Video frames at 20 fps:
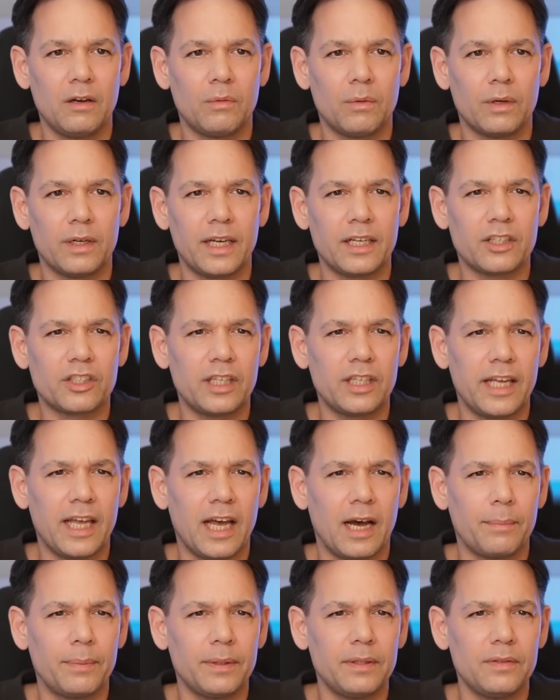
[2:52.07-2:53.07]
What actually
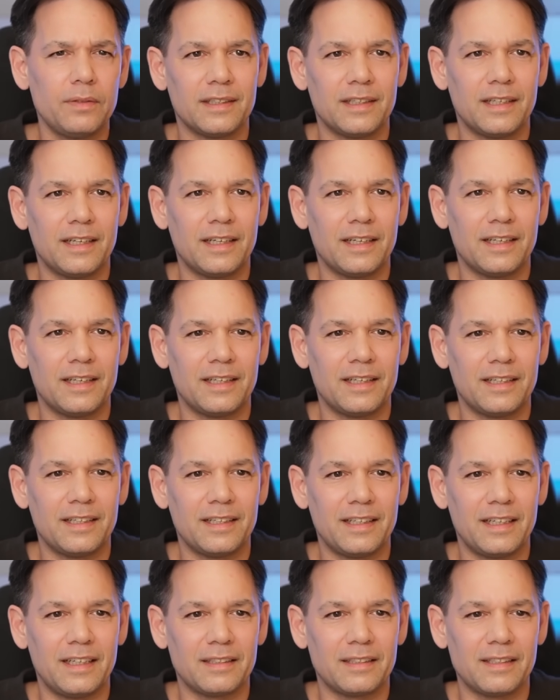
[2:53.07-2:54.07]
happens?
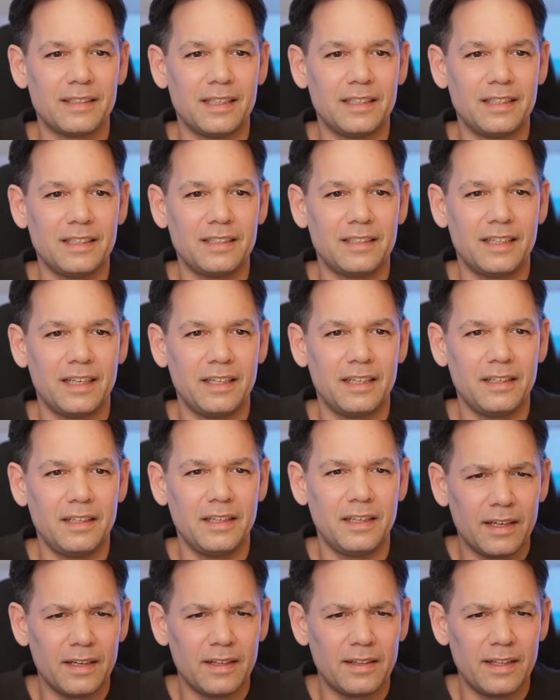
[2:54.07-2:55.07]
Let's
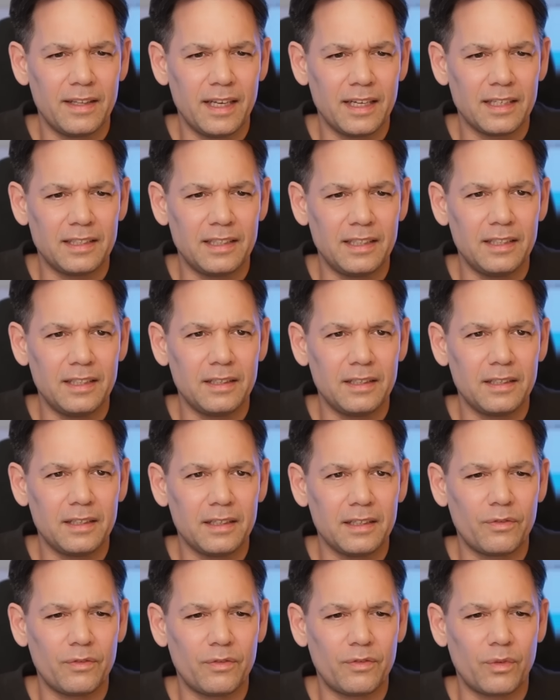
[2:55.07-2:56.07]
entertain the
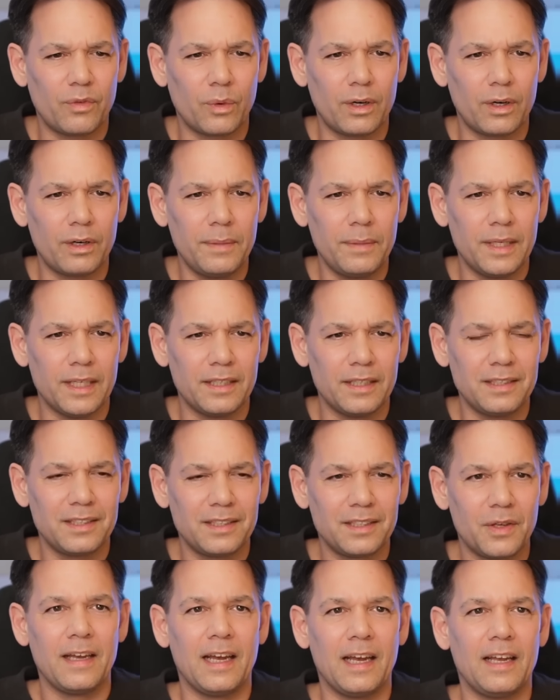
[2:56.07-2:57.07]
idea for a
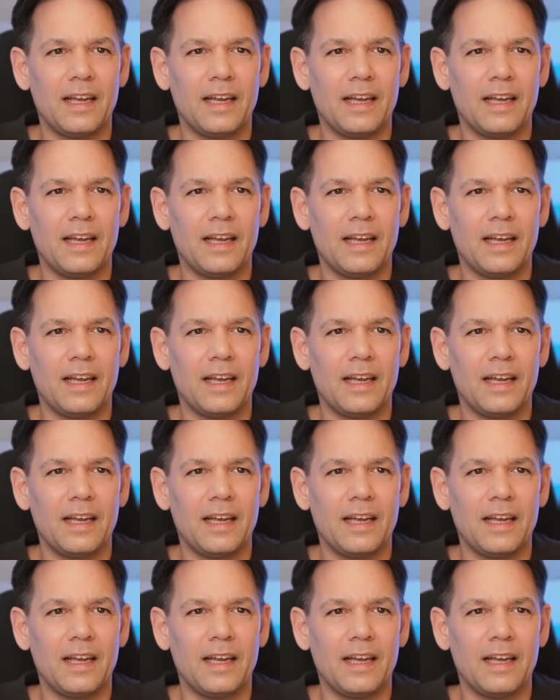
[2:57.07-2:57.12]
minute.